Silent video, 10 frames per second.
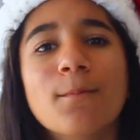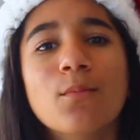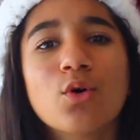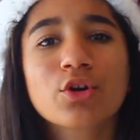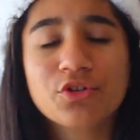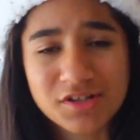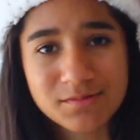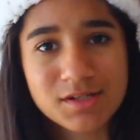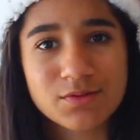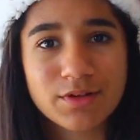more
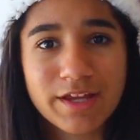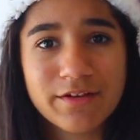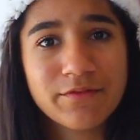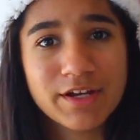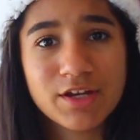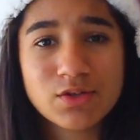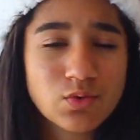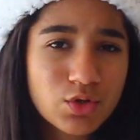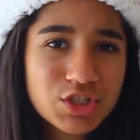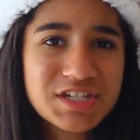Christmas related videos
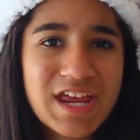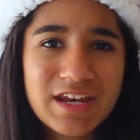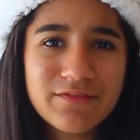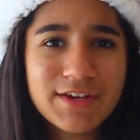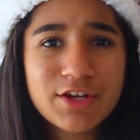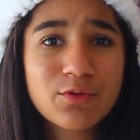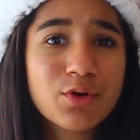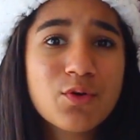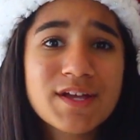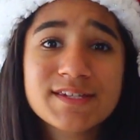or just any video
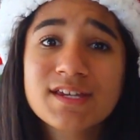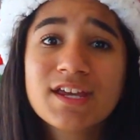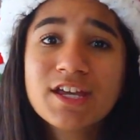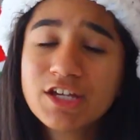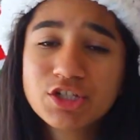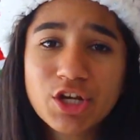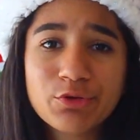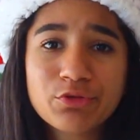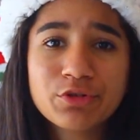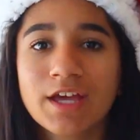requests in
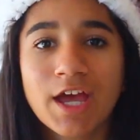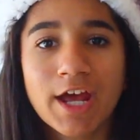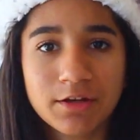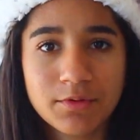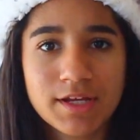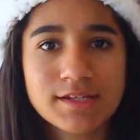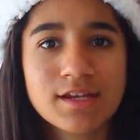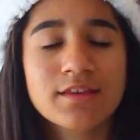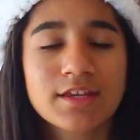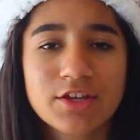general. Anyways,
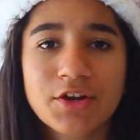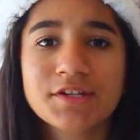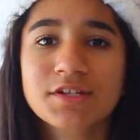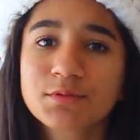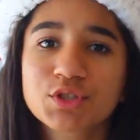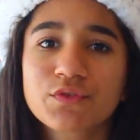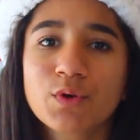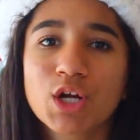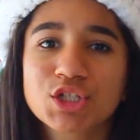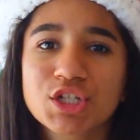thank you guys so much for
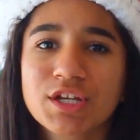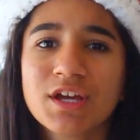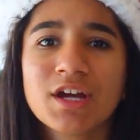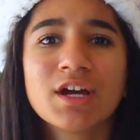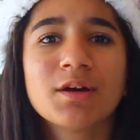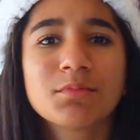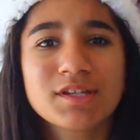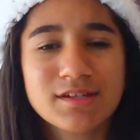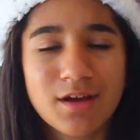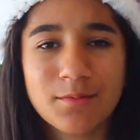watching.
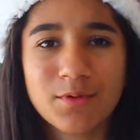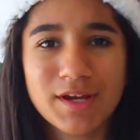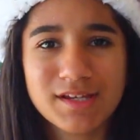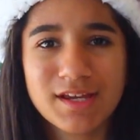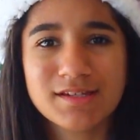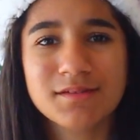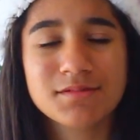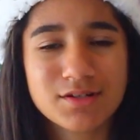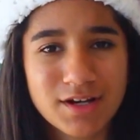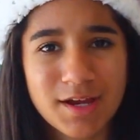Please comment, rate, and
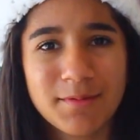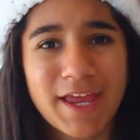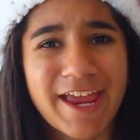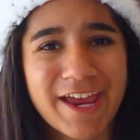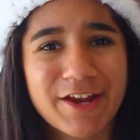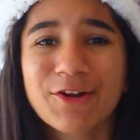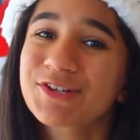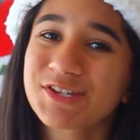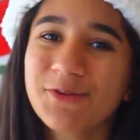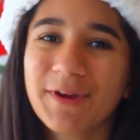subscribe and I'll
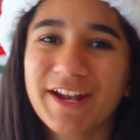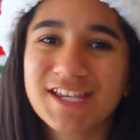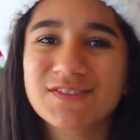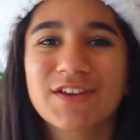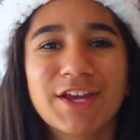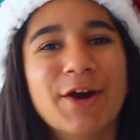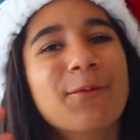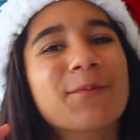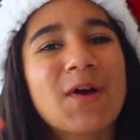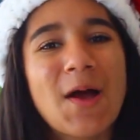see you in my next
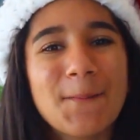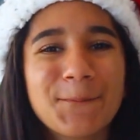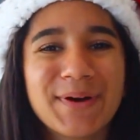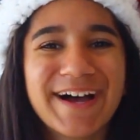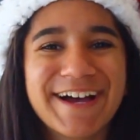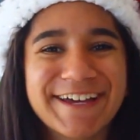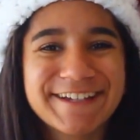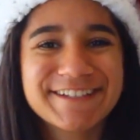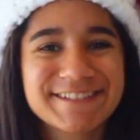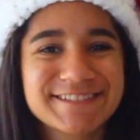video. Bye!